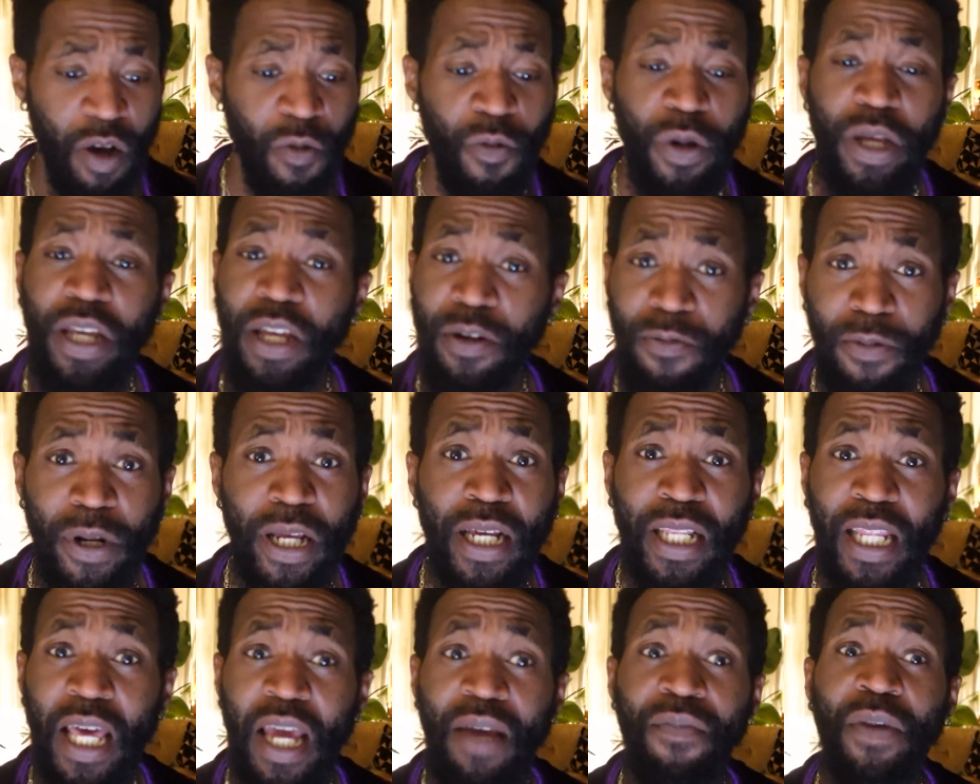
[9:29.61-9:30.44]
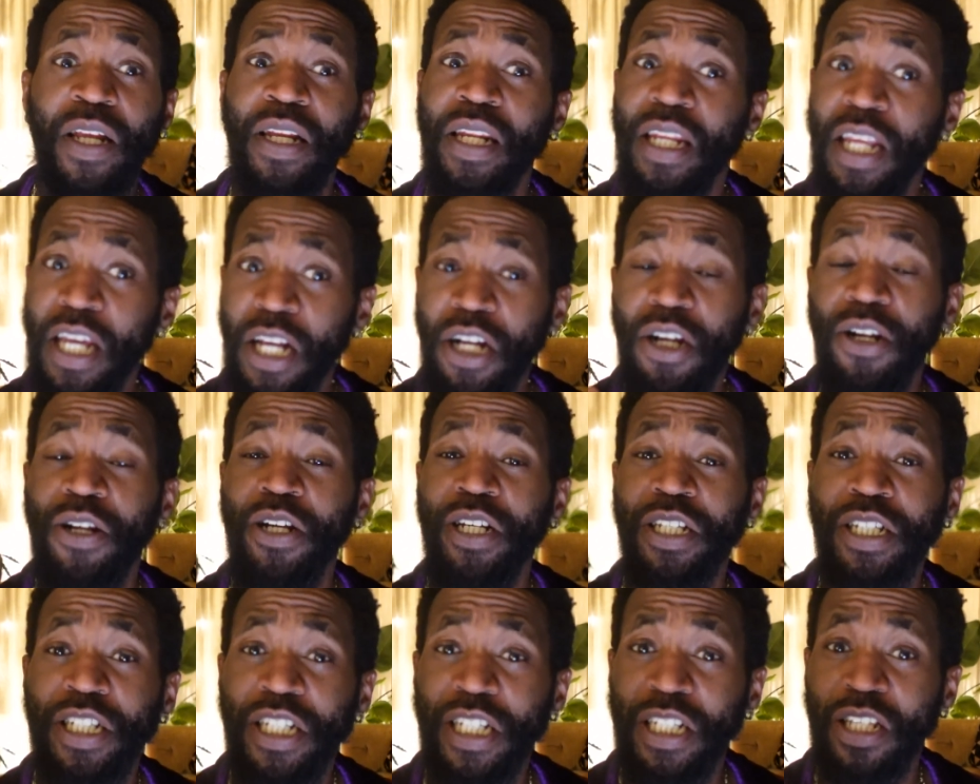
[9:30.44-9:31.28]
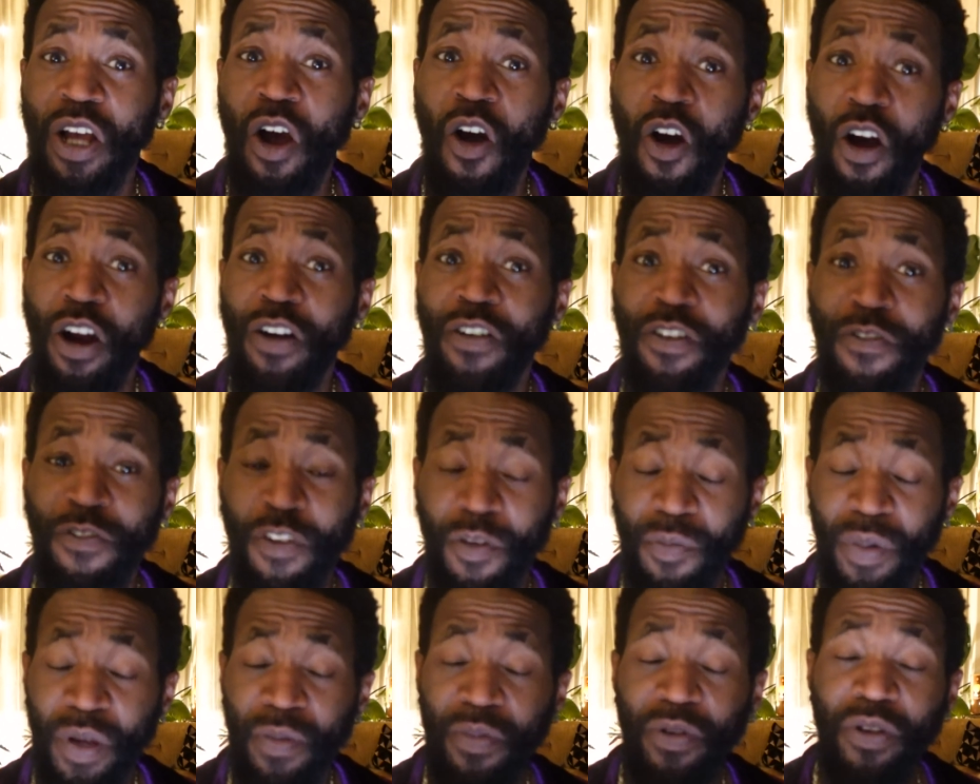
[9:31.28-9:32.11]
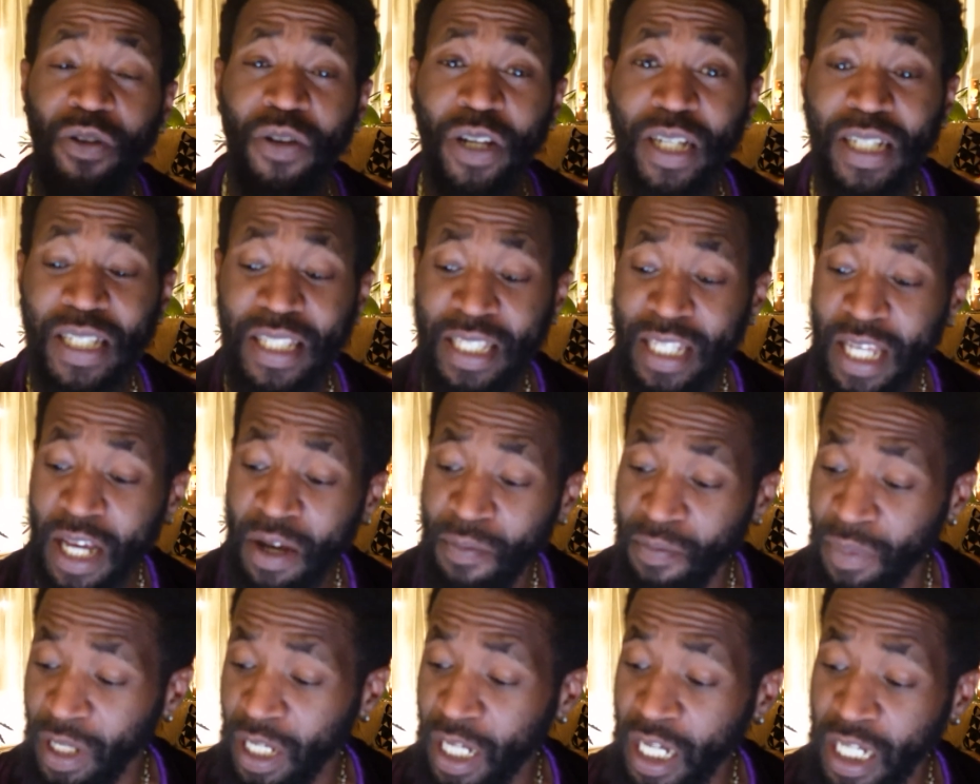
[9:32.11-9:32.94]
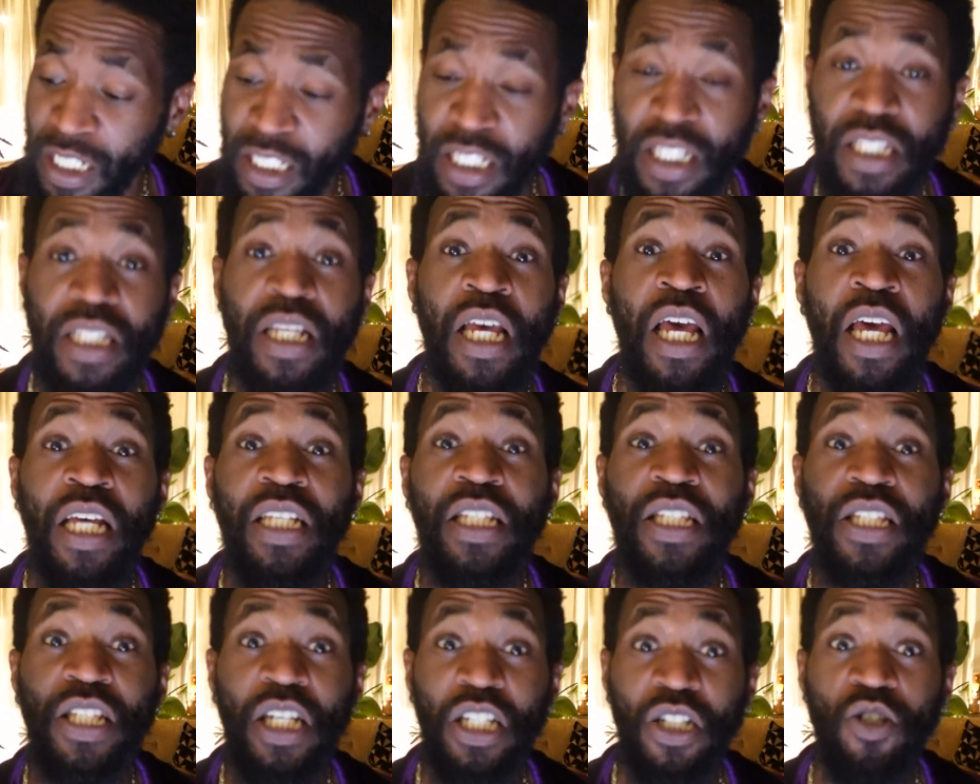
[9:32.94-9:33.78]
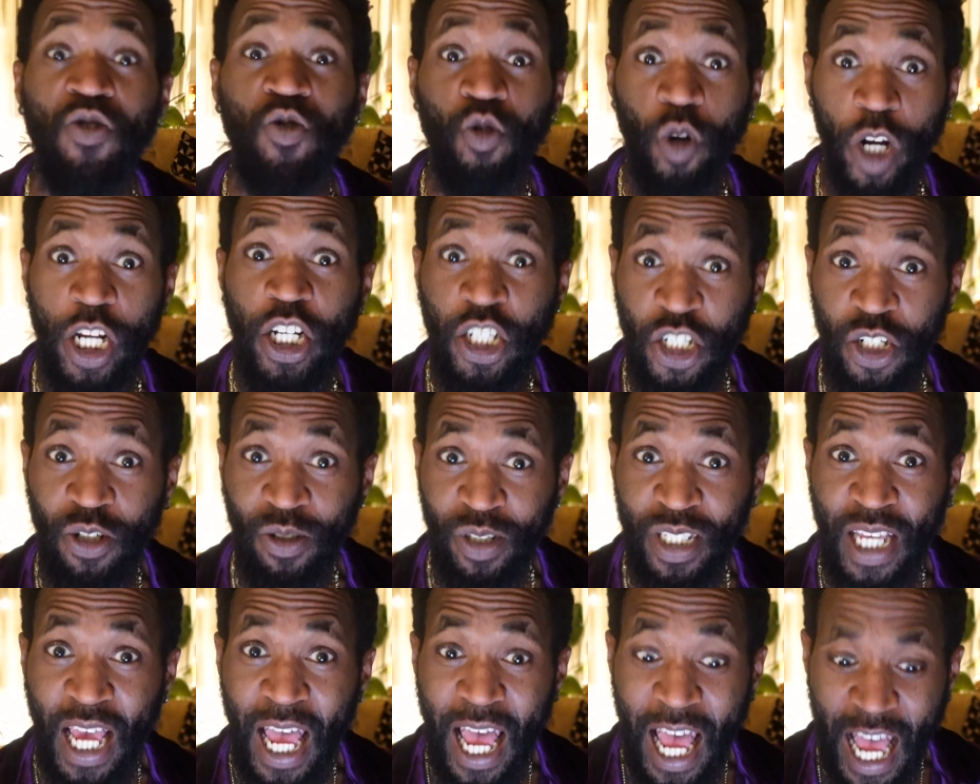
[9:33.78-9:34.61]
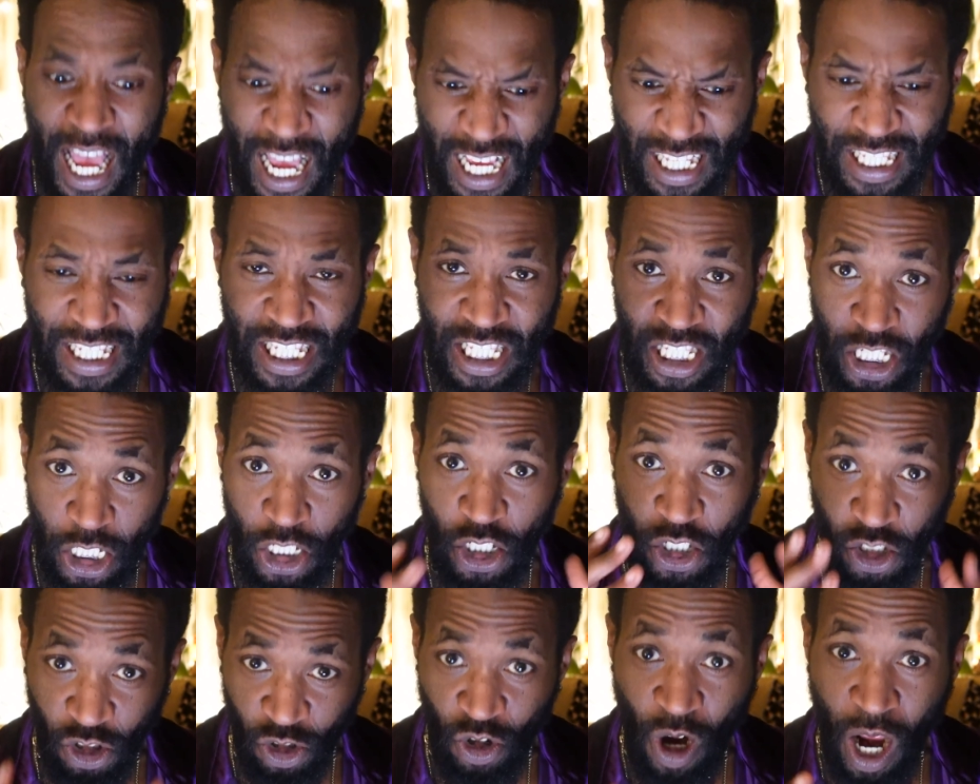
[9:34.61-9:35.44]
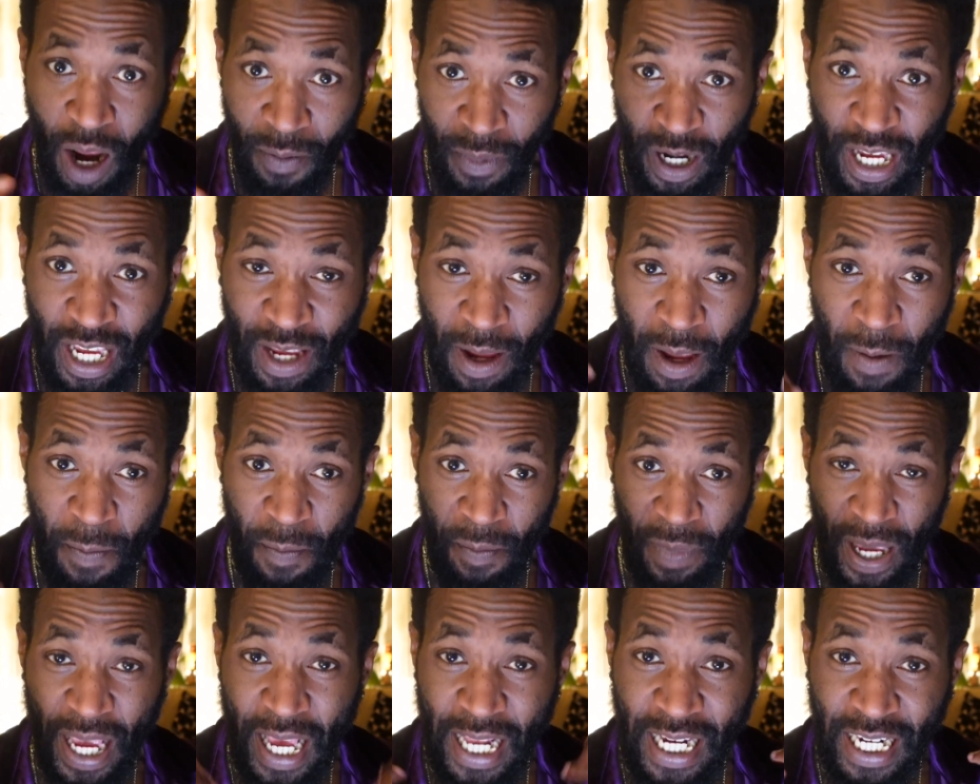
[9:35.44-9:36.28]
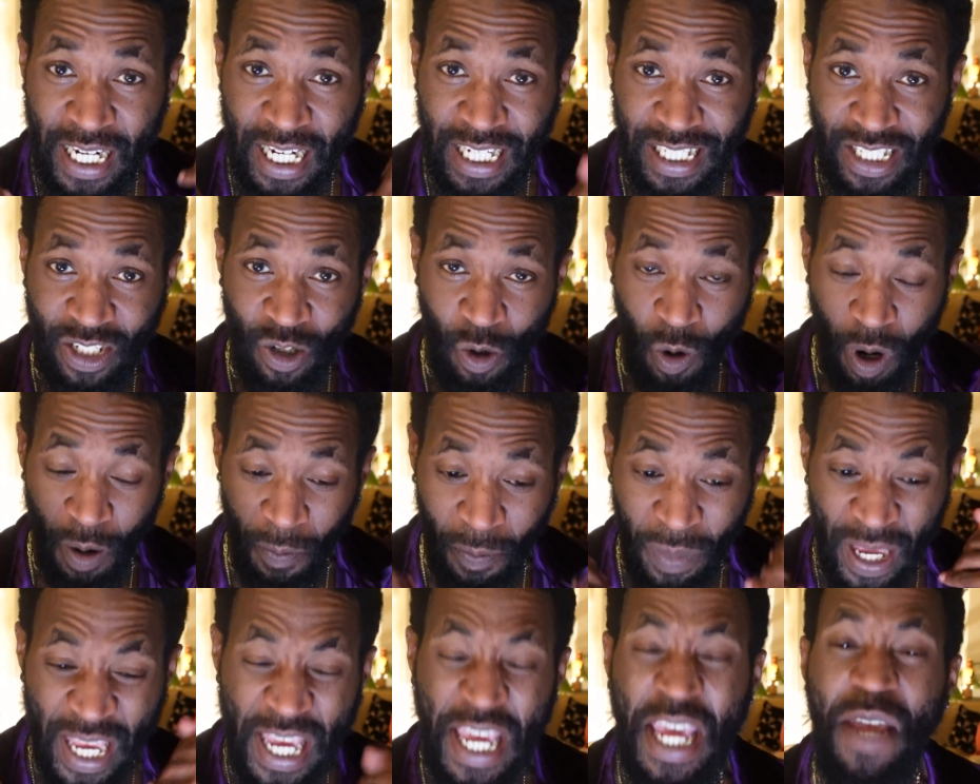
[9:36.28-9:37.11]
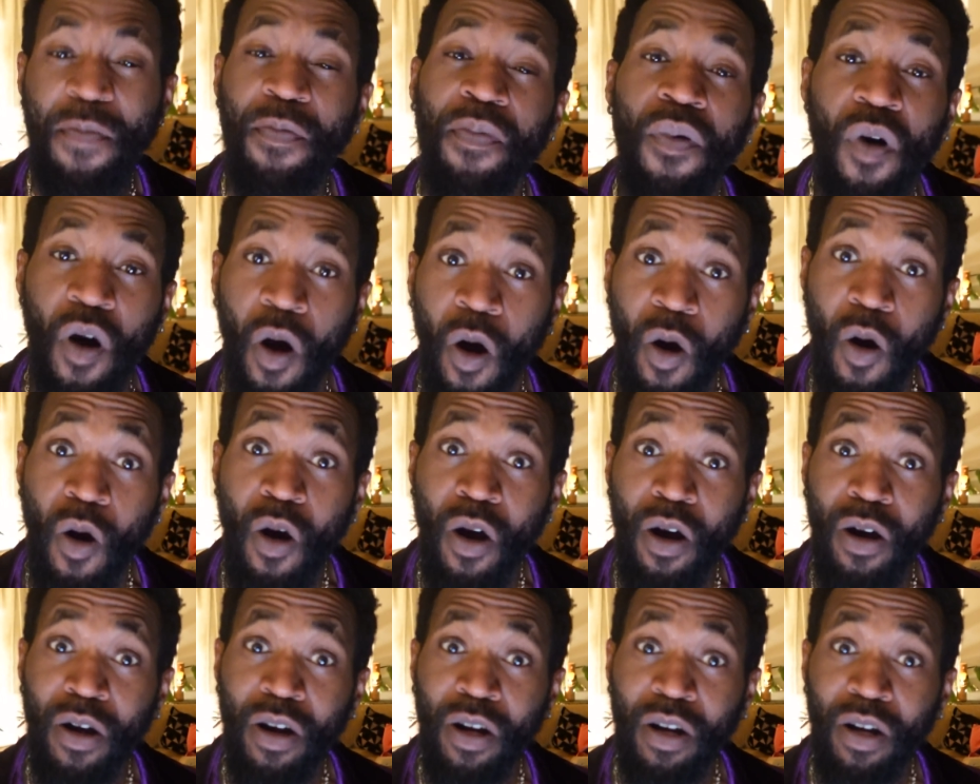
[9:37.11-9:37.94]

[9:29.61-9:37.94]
We can reclaim it. Nigger is just harder for people to accept because it's such racial ties and such trauma embedded into a people.